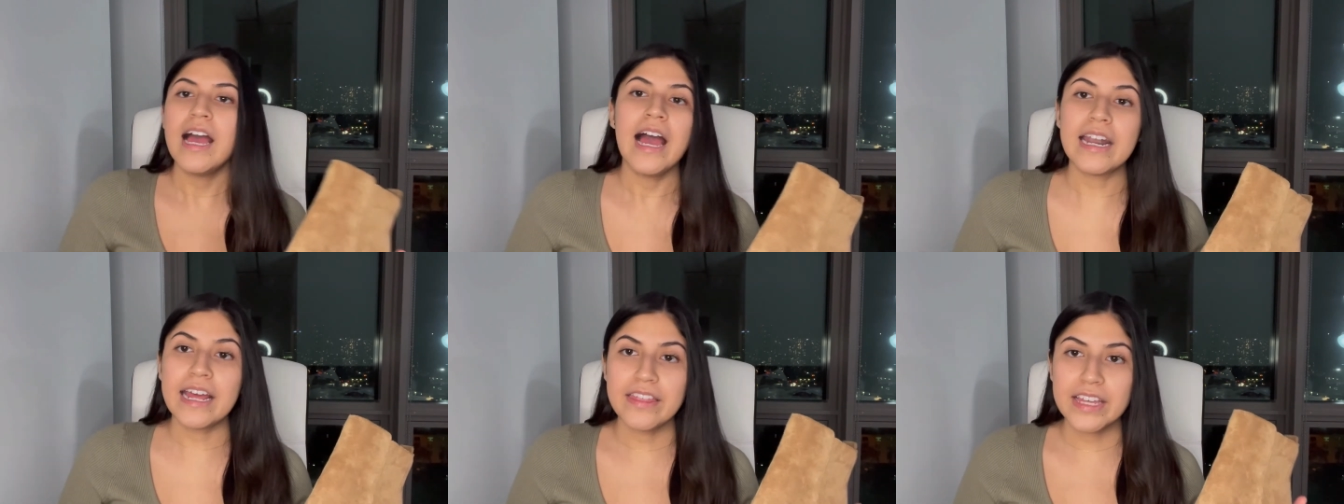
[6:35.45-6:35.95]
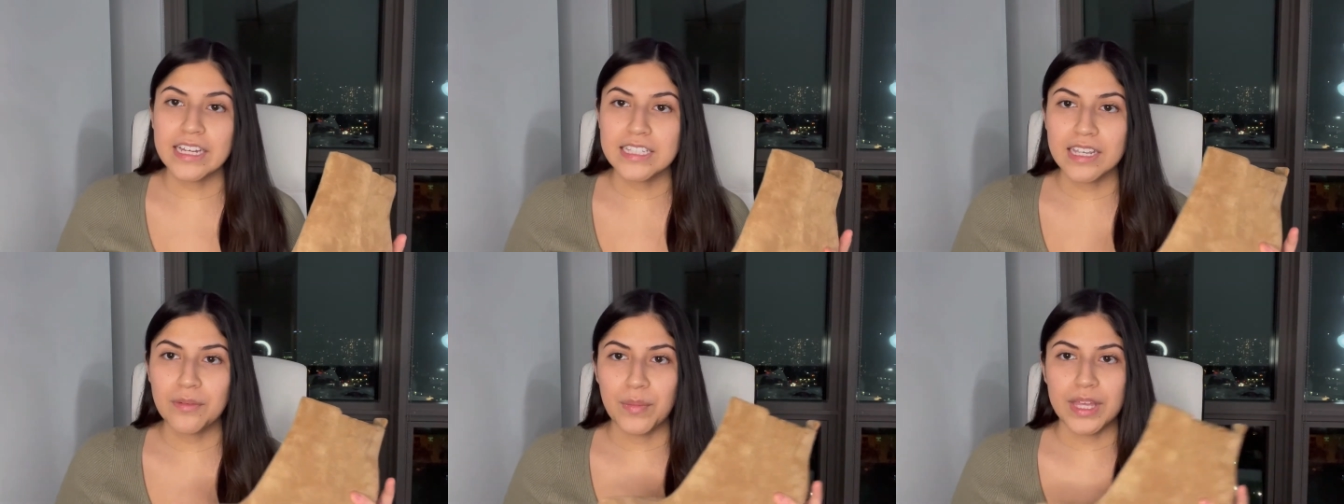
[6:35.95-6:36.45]
And I think it's
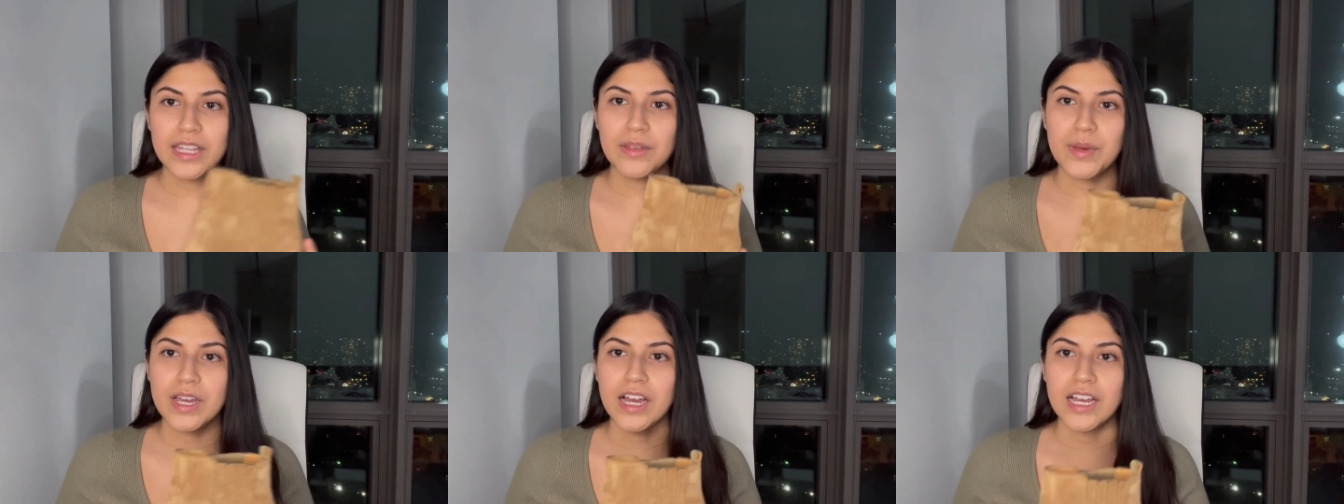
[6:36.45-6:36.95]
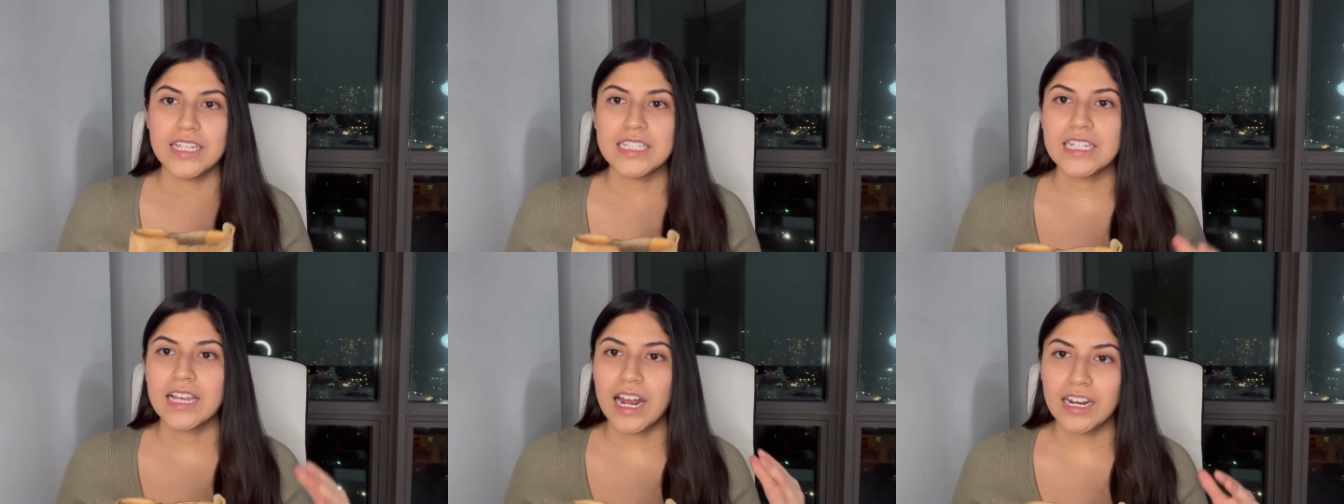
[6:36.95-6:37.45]
like mainly because
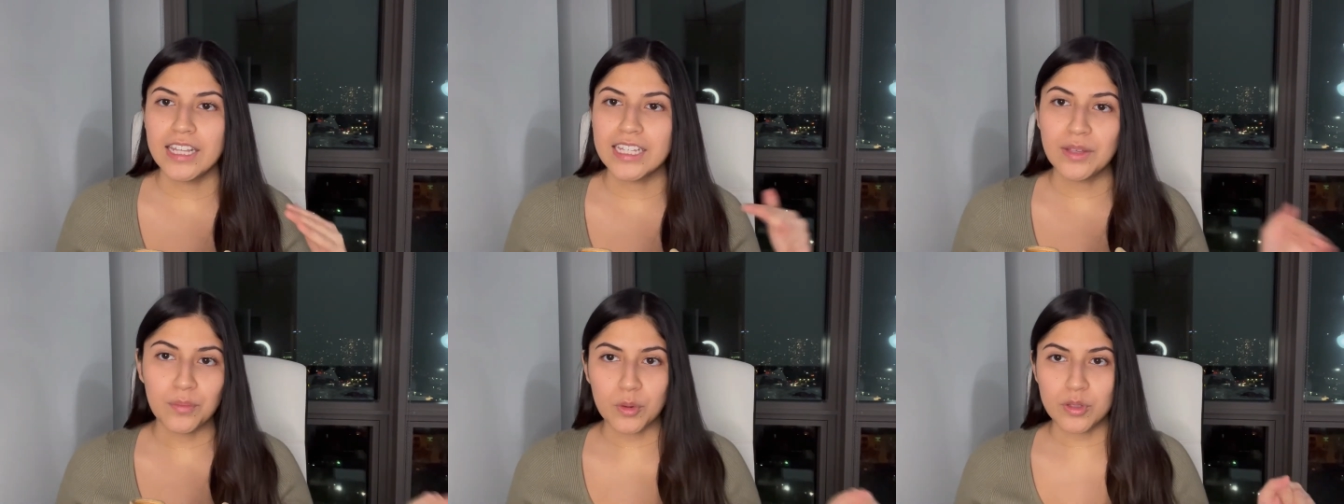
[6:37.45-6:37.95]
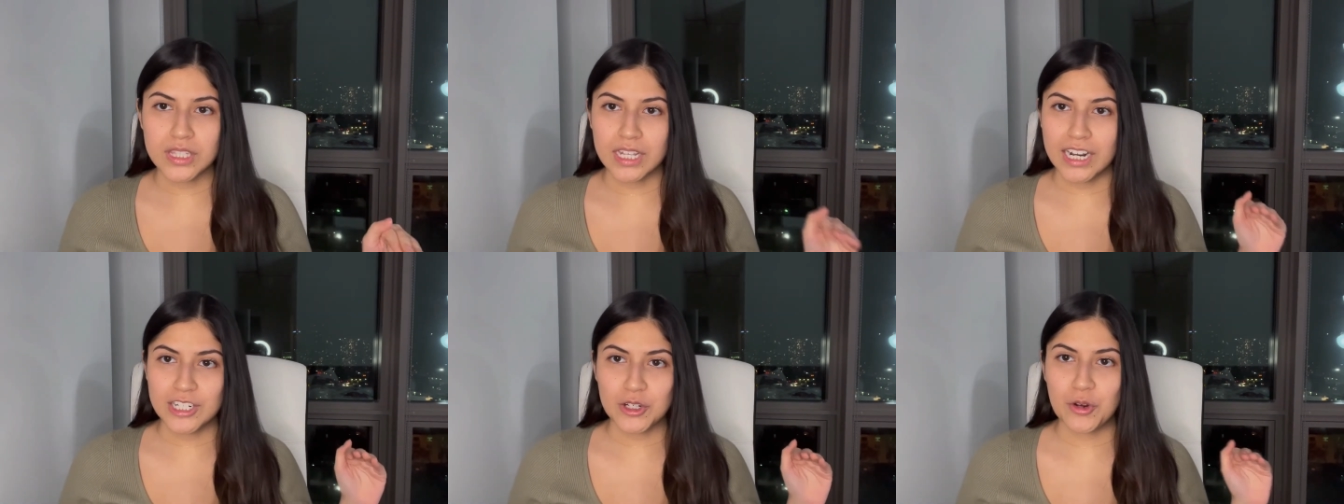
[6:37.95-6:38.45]
kind of like the boots that
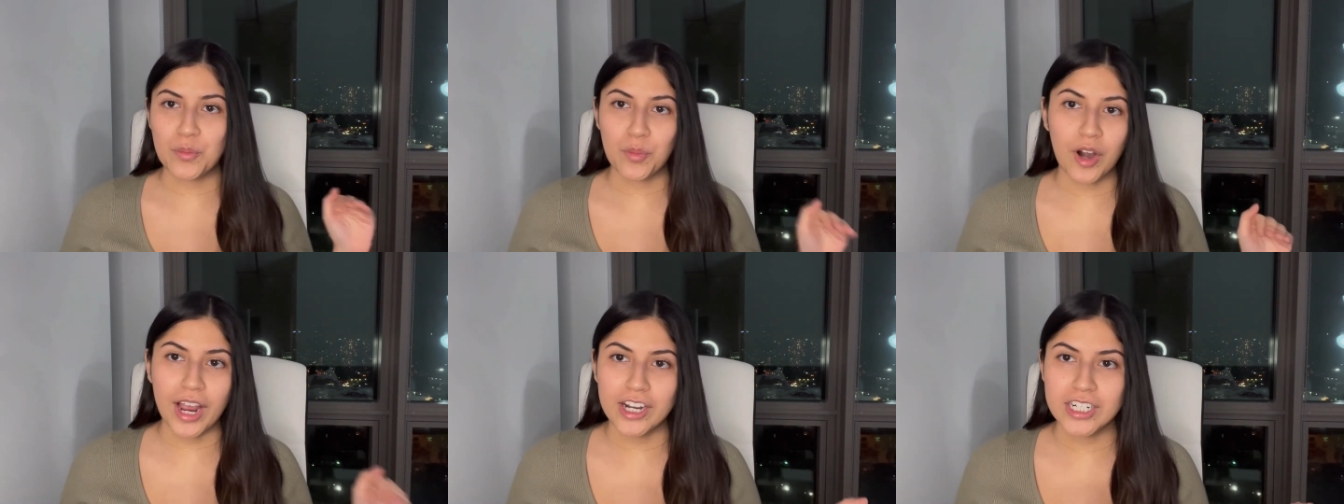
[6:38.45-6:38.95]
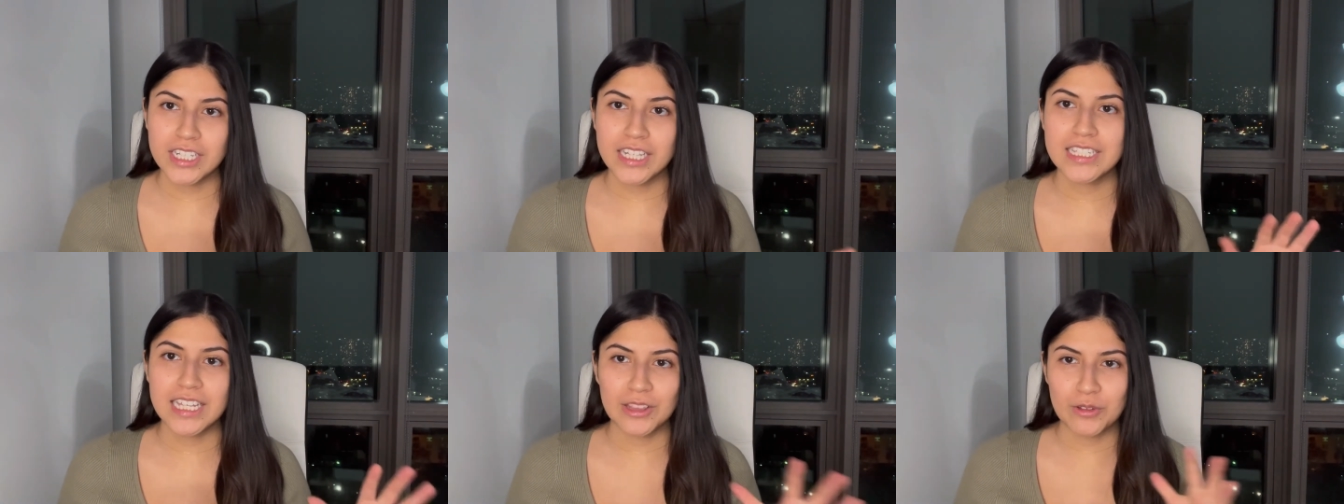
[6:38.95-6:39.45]
I showed prior to
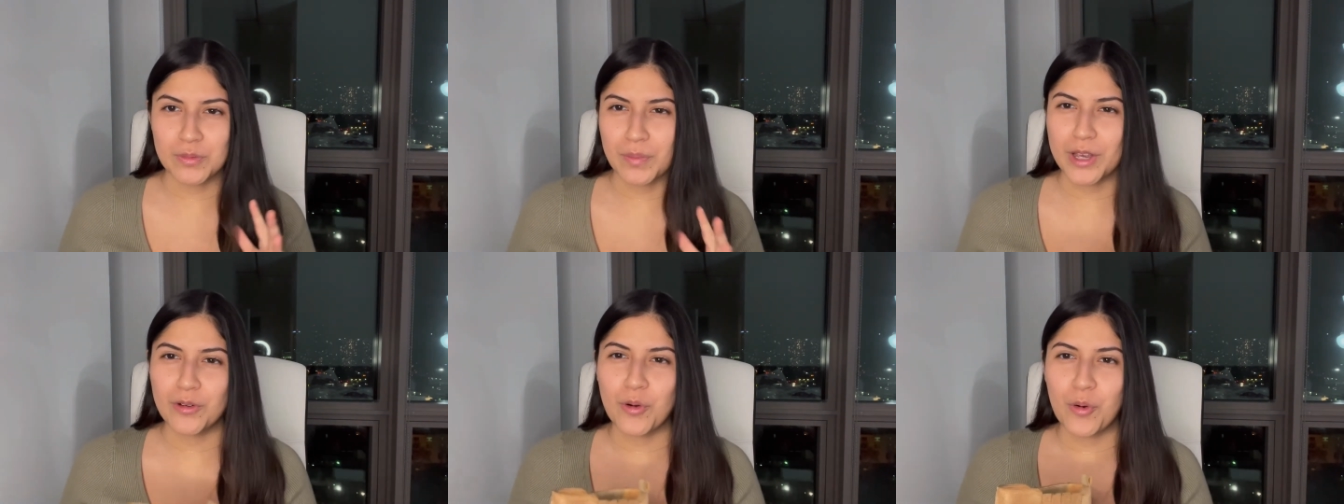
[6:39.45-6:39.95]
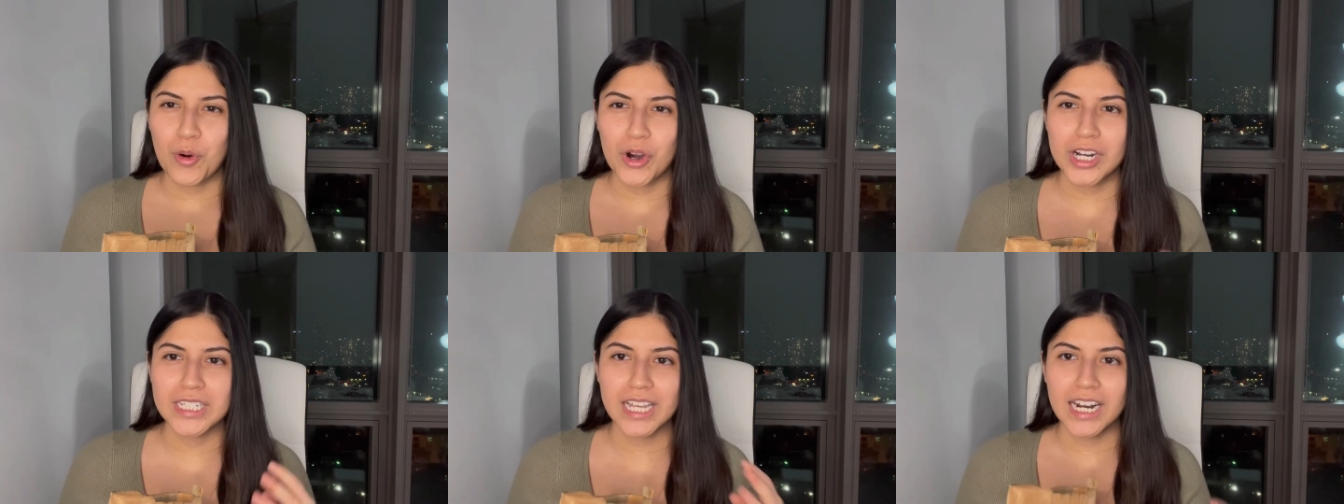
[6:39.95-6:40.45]
this, like those Michael
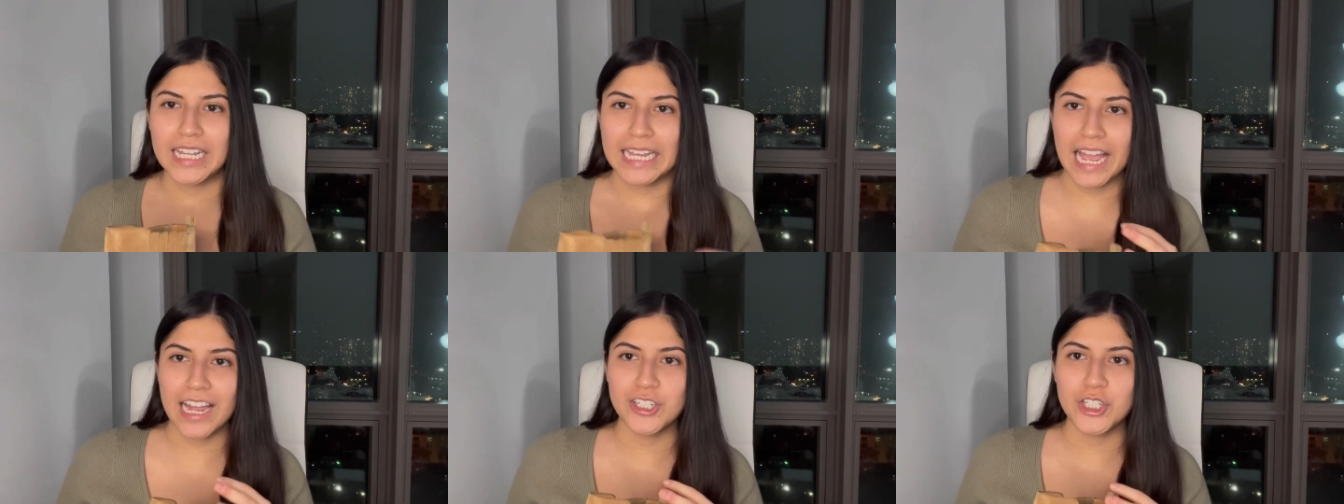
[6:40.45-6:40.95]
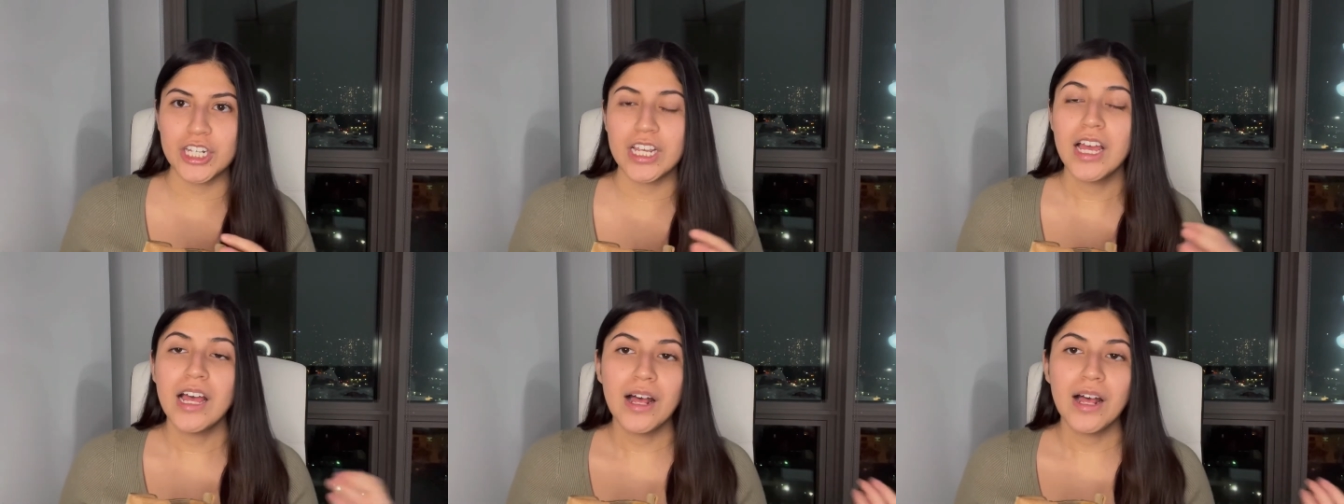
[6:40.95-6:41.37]
Kors kind of like edgy